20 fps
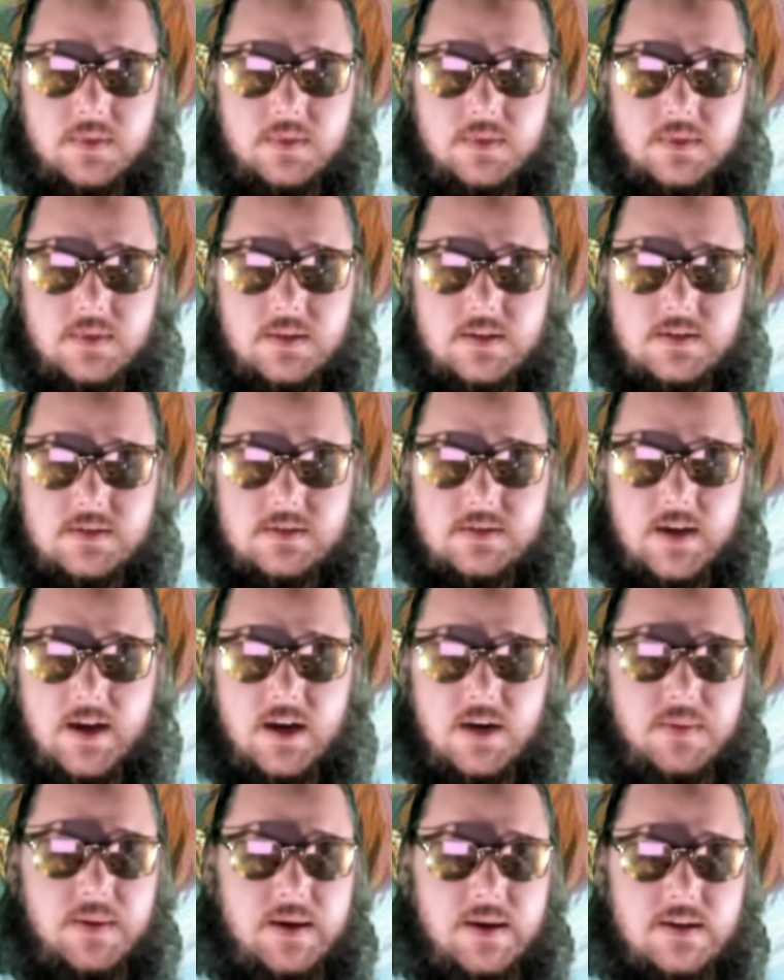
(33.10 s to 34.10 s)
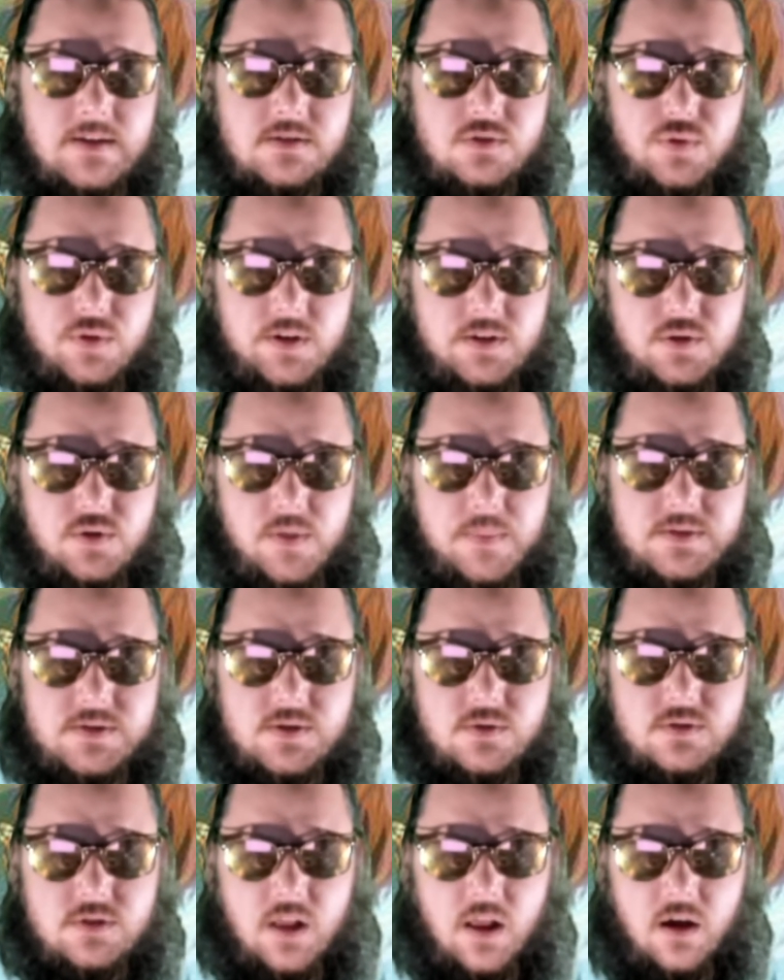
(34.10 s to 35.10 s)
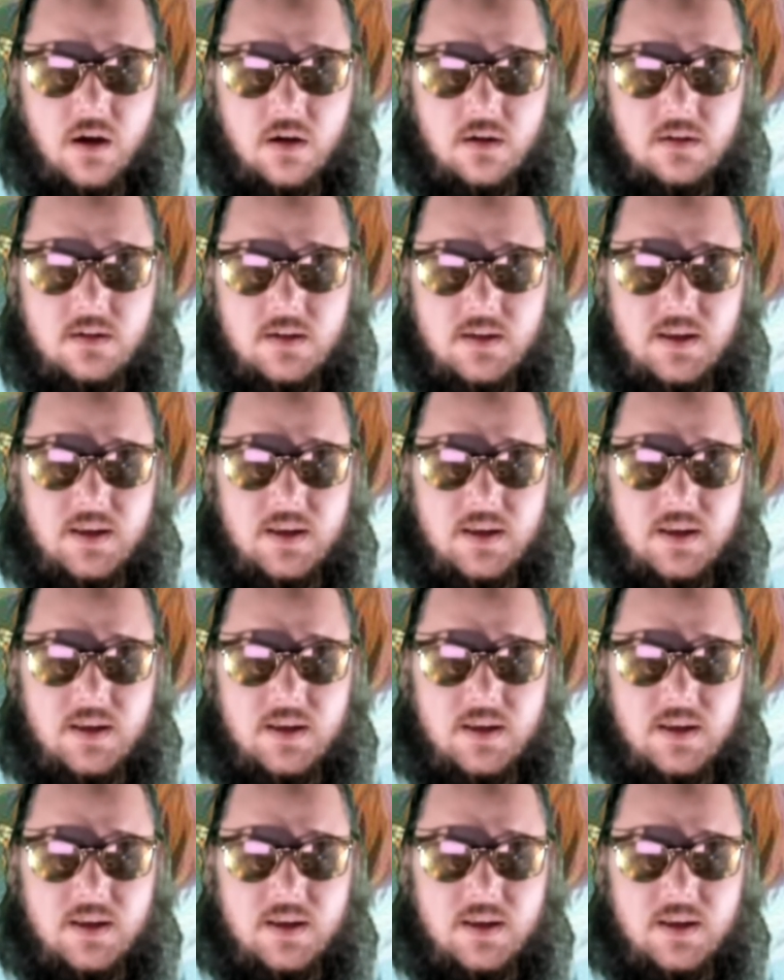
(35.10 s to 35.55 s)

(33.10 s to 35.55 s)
this anime is 22 episodes long.